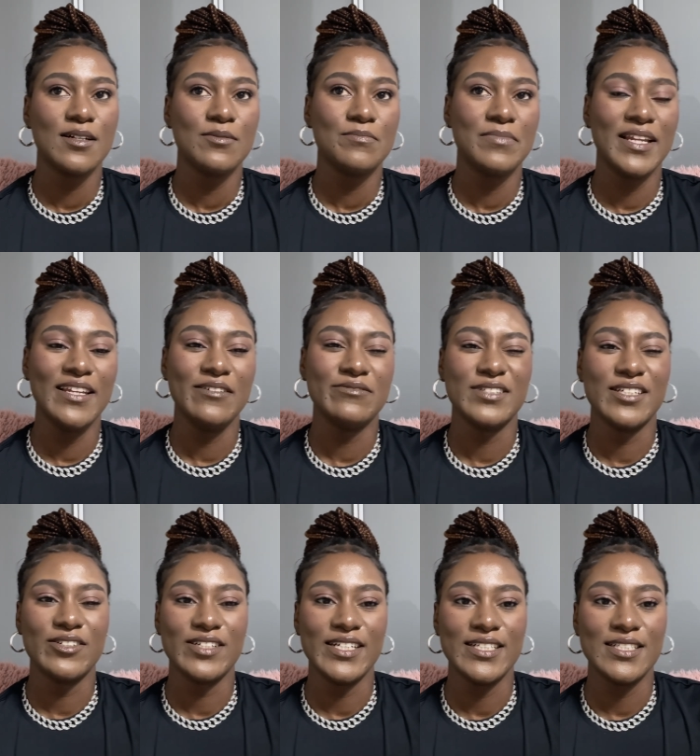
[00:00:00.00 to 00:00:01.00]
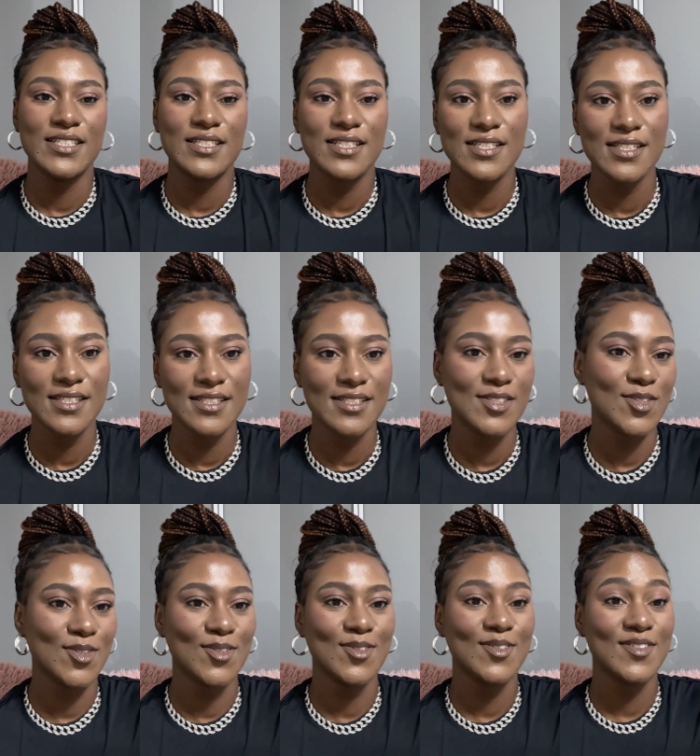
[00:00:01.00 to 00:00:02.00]
believe in rest.
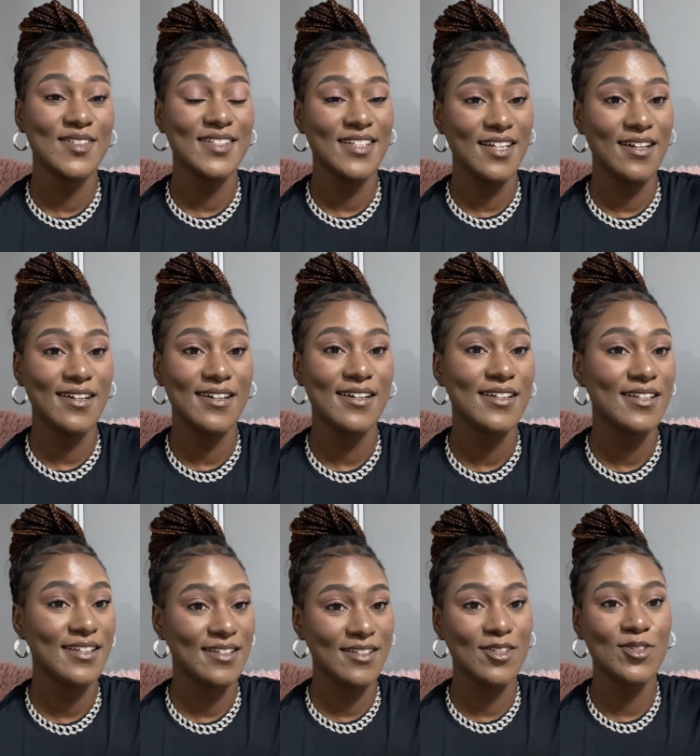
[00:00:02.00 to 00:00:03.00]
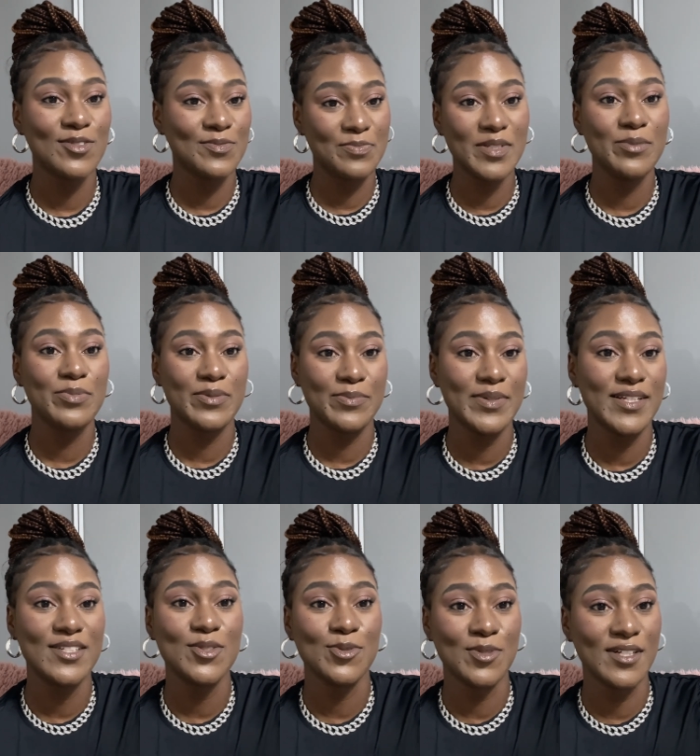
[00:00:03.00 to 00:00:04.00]
So yeah, be
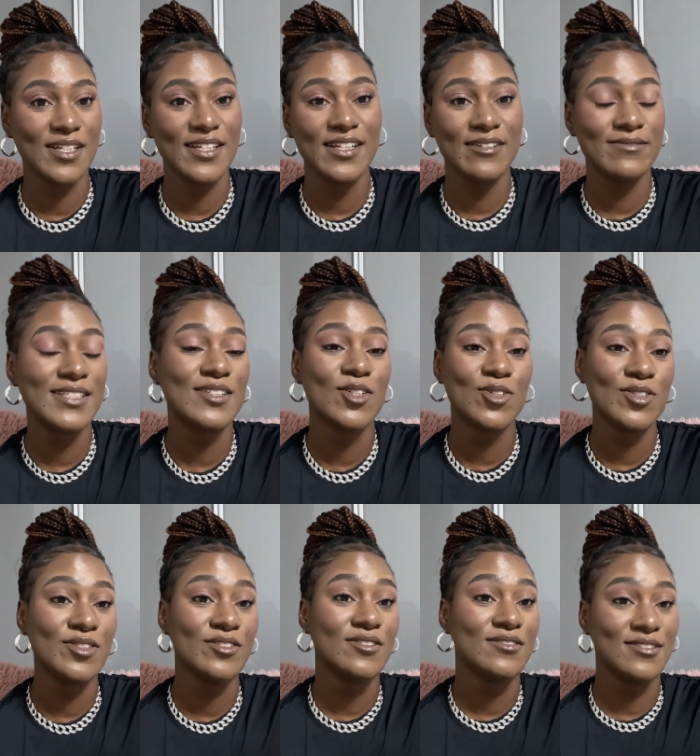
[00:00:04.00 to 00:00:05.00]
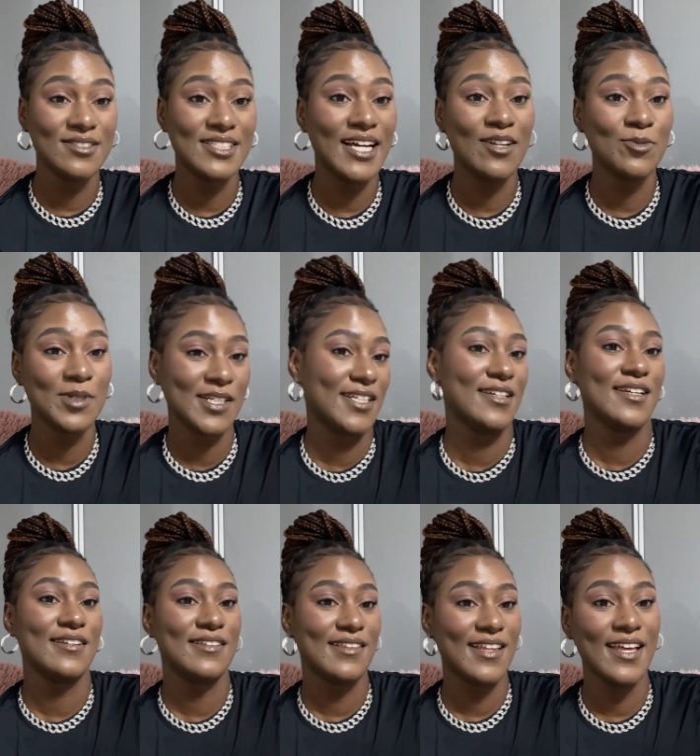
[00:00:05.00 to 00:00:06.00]
prepared to work. Even though you're done
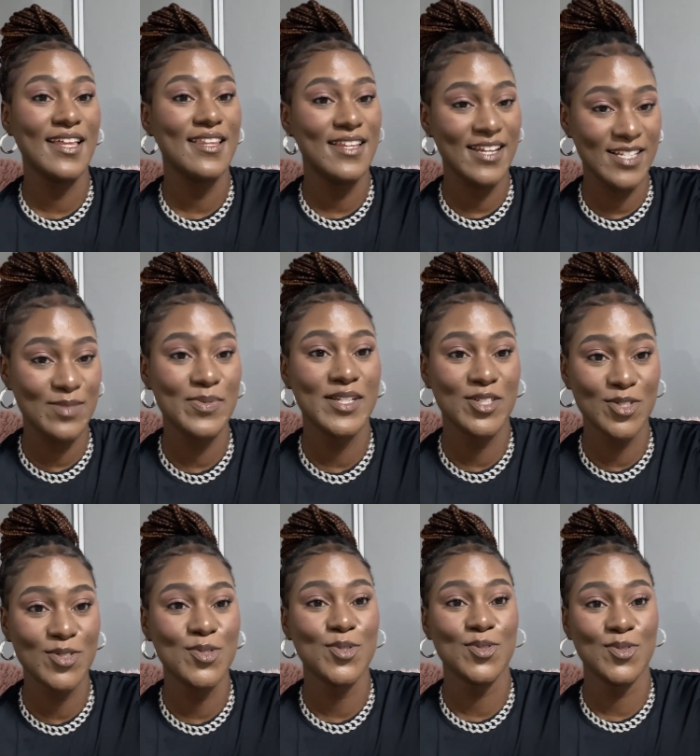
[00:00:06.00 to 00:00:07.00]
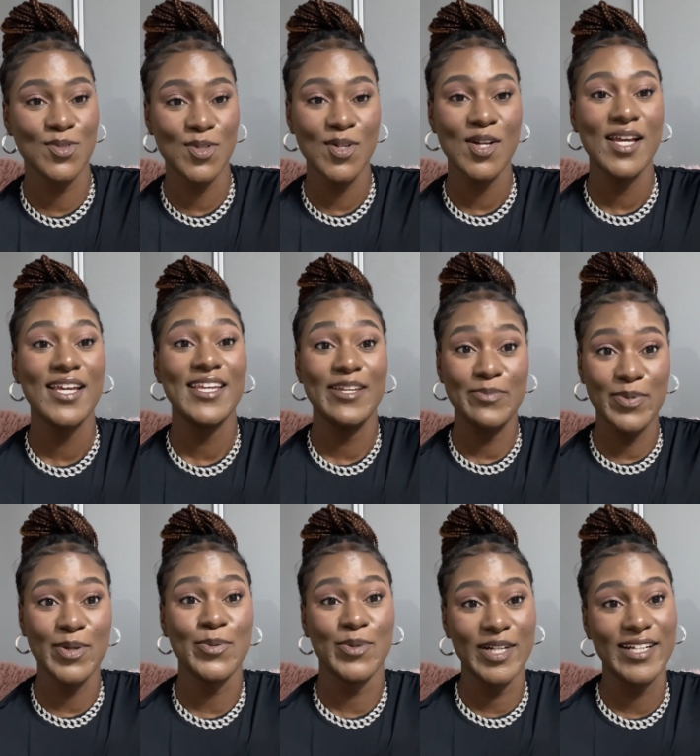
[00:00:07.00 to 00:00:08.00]
working, they expect you to keep
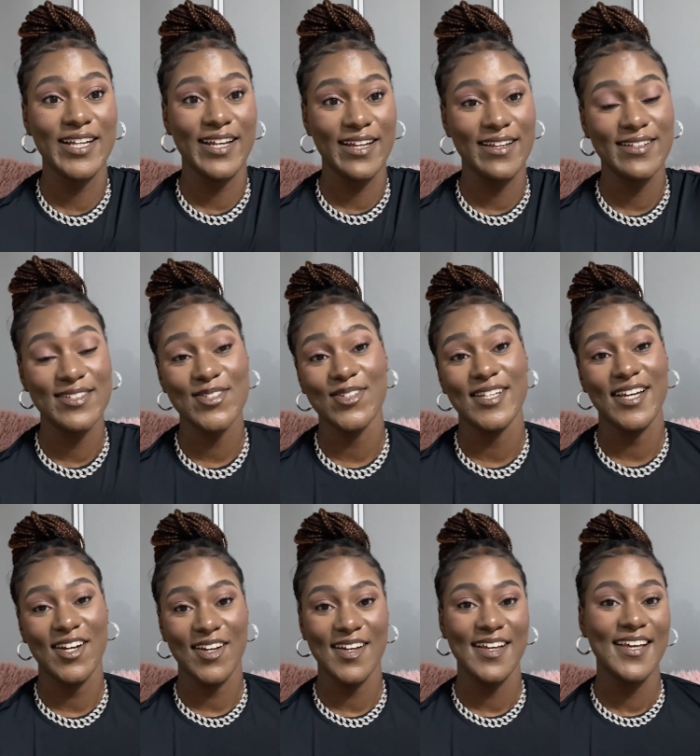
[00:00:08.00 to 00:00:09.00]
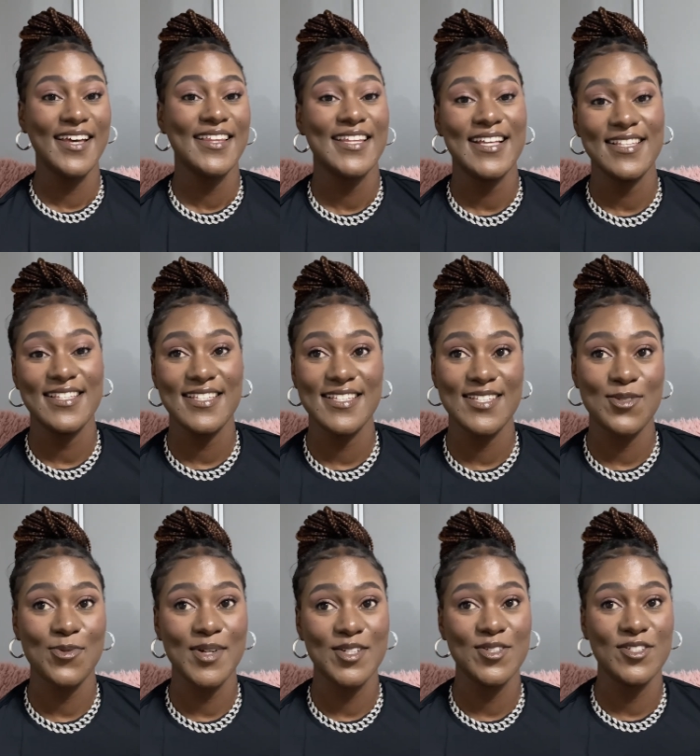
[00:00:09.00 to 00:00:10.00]
on working. So yeah, that's
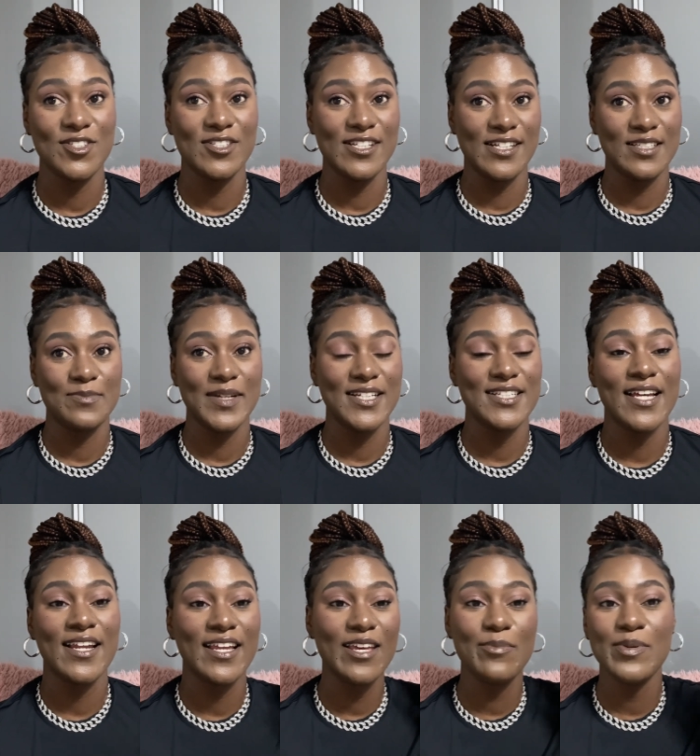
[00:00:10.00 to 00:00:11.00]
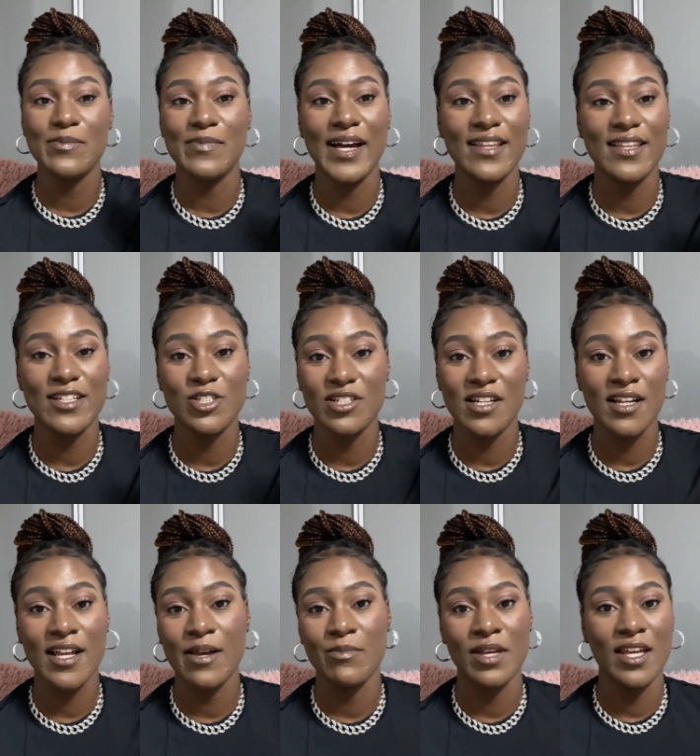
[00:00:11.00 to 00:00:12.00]
what you should expect. And keep in mind that you're not
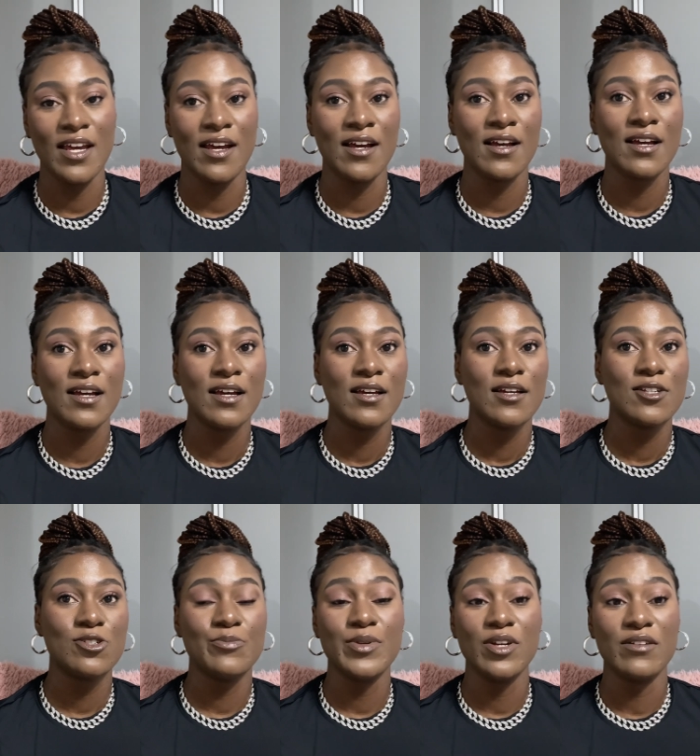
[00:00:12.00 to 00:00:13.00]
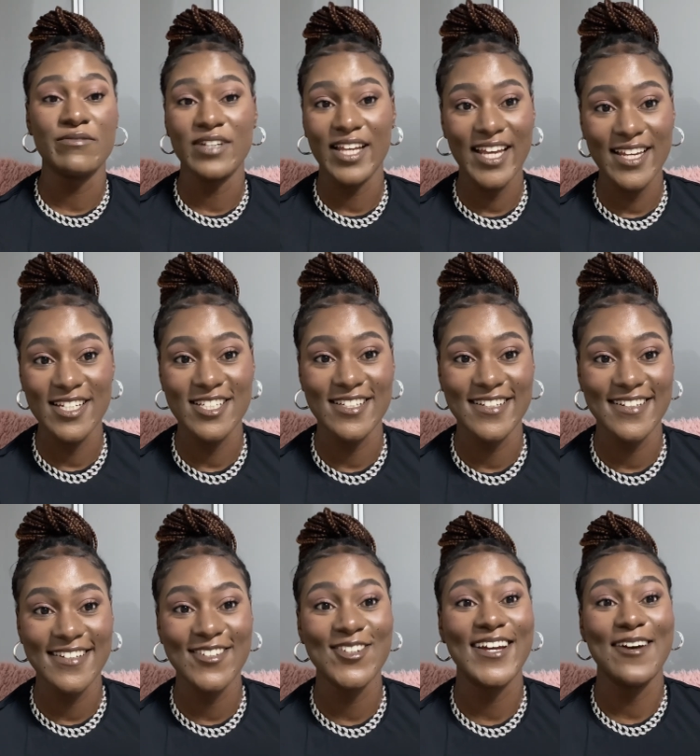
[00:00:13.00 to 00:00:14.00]
coming here to be on vacation.
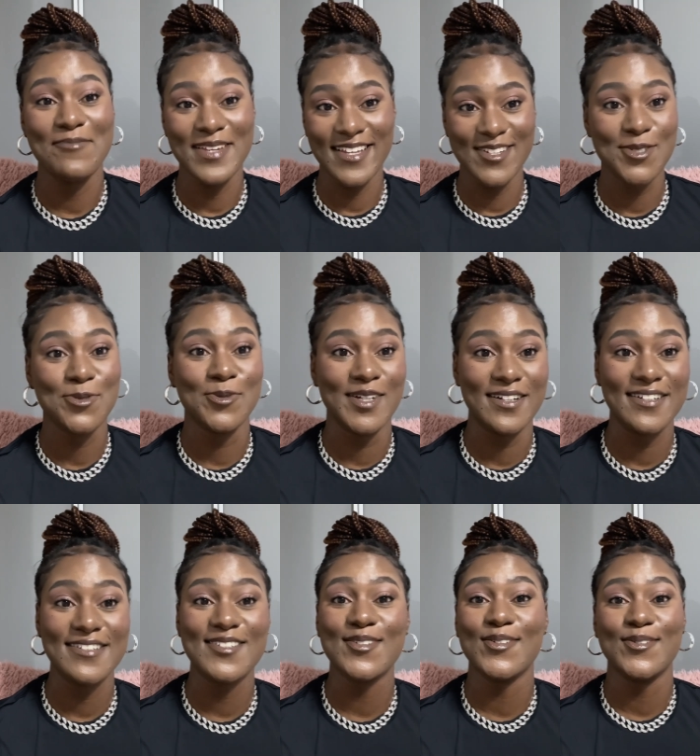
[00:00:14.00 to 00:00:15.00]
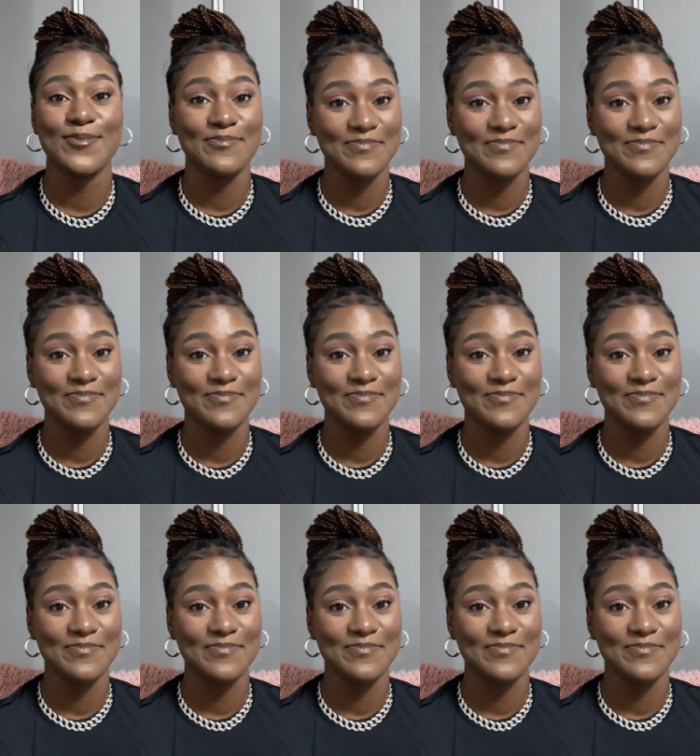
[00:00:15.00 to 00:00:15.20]
You're coming here to work. So